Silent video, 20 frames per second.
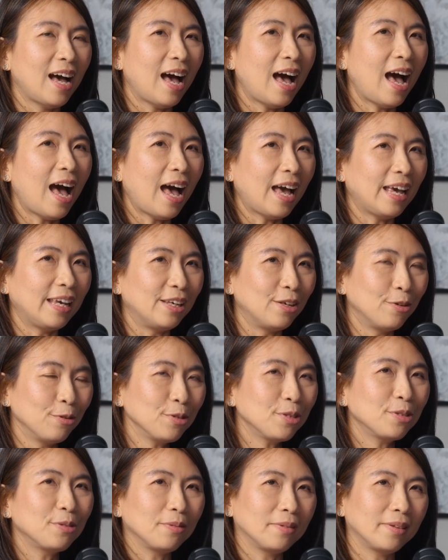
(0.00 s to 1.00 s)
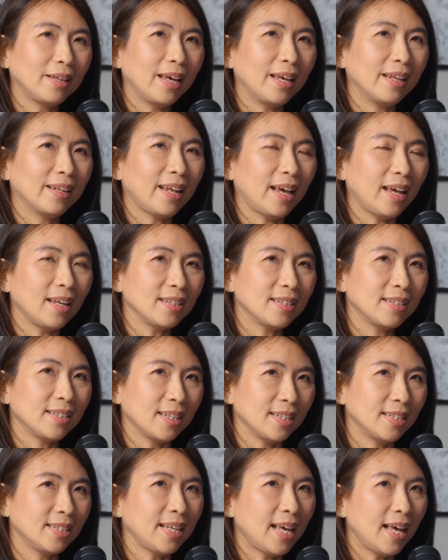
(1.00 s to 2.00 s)
I used to think that
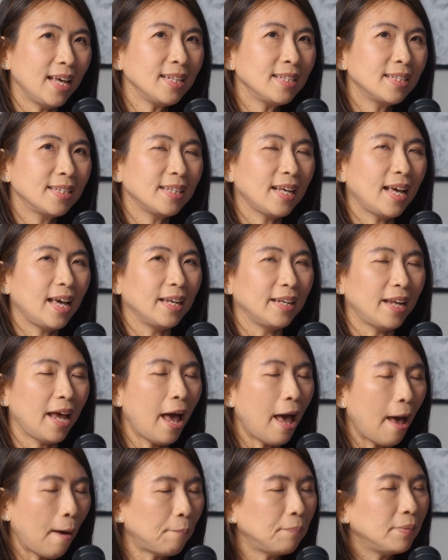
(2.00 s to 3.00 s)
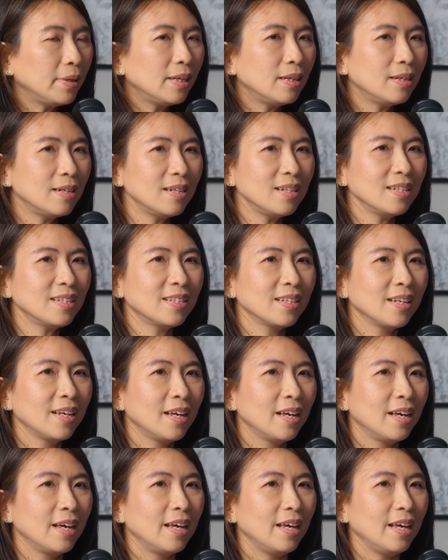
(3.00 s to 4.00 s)
success and happiness
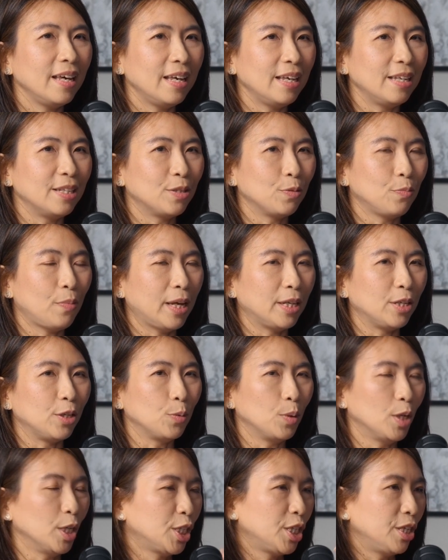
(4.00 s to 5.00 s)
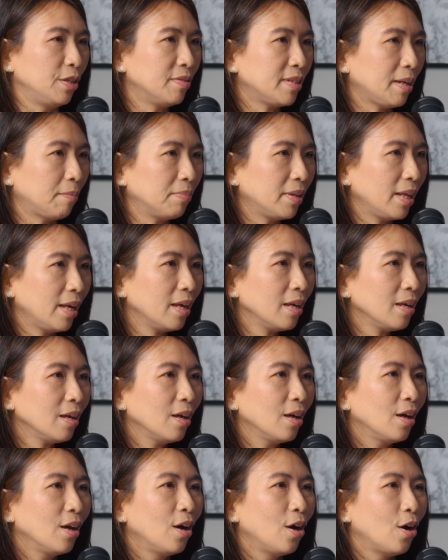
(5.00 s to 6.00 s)
is when you achieve something,
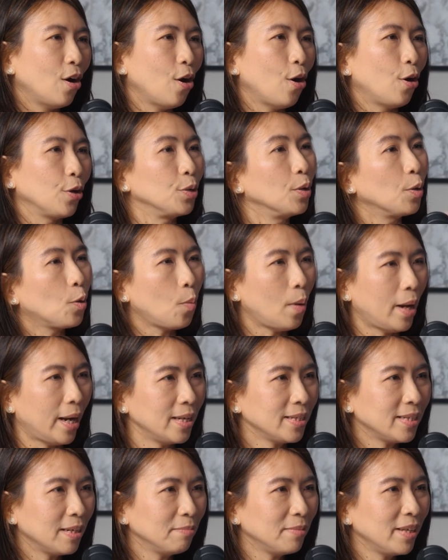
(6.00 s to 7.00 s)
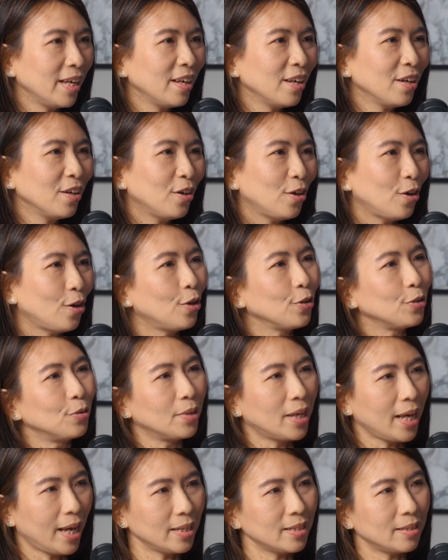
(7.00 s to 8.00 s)
or you acquire something, or you
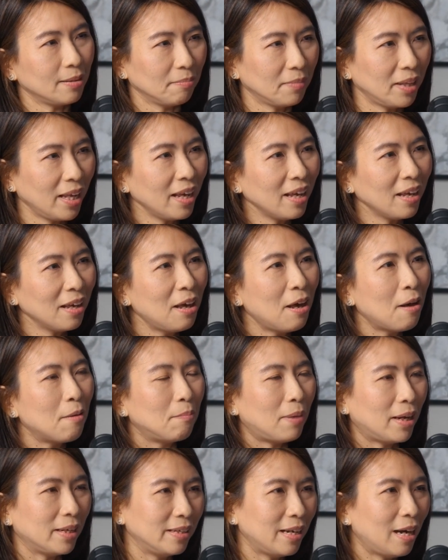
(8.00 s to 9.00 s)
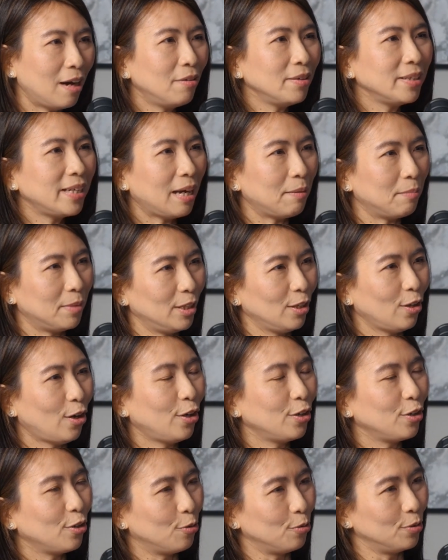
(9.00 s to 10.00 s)
get something. But now that I'm a
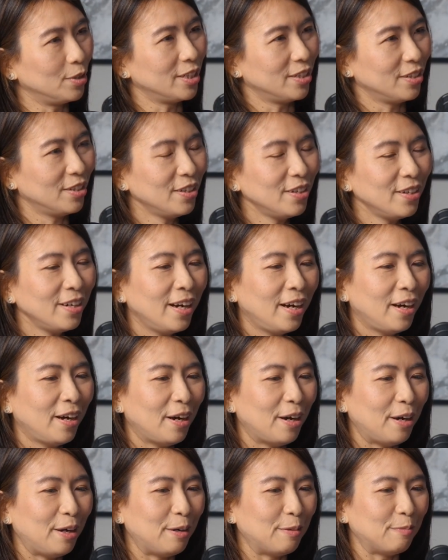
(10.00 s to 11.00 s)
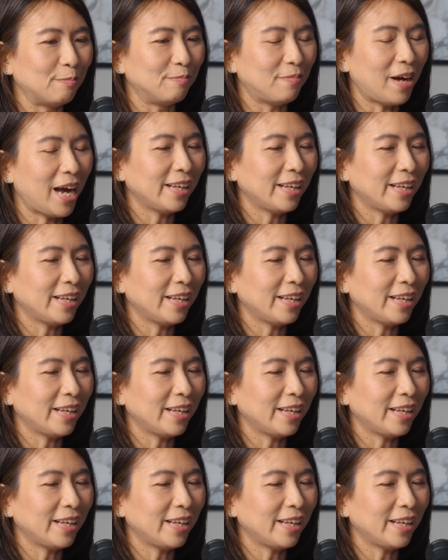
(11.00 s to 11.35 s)
lot older, I